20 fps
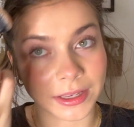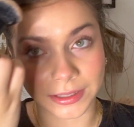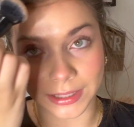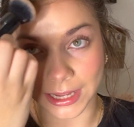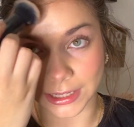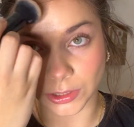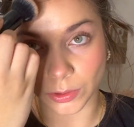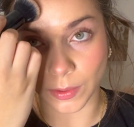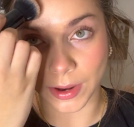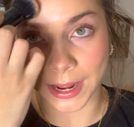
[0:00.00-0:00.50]

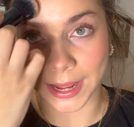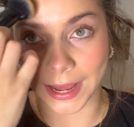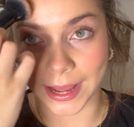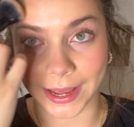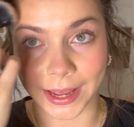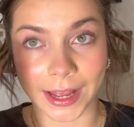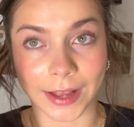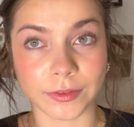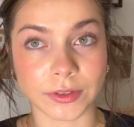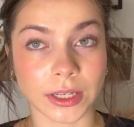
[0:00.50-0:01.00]
That's why I
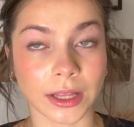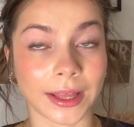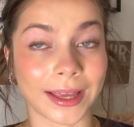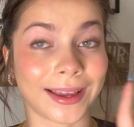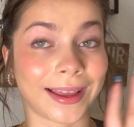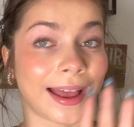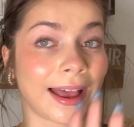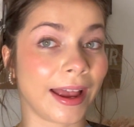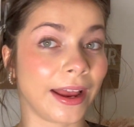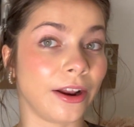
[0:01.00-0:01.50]
have to like
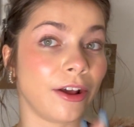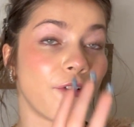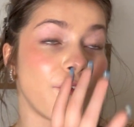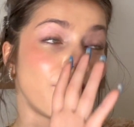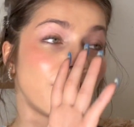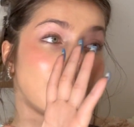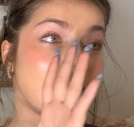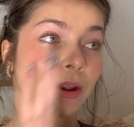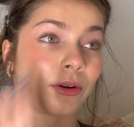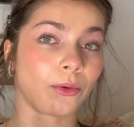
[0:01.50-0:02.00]
kind
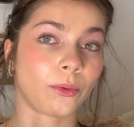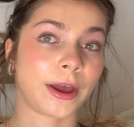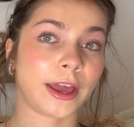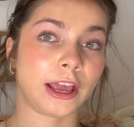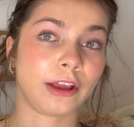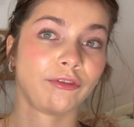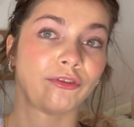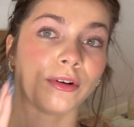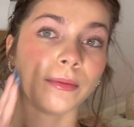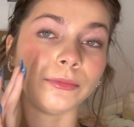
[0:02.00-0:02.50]
of get away
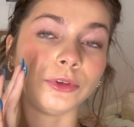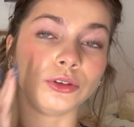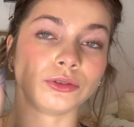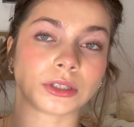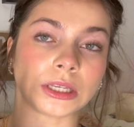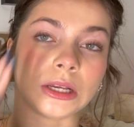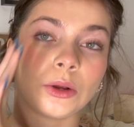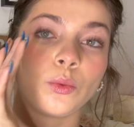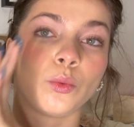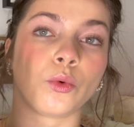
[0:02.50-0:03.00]
from
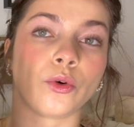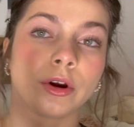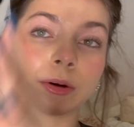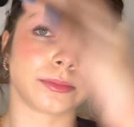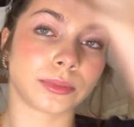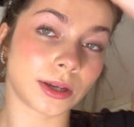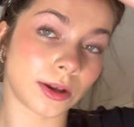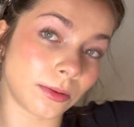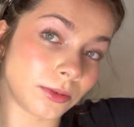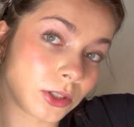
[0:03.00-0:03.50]
using warm
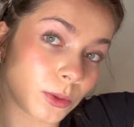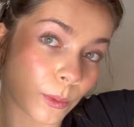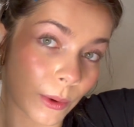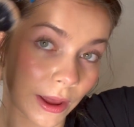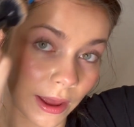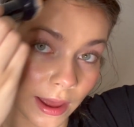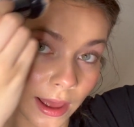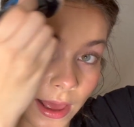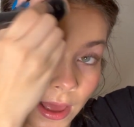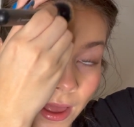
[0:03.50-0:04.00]
tones, but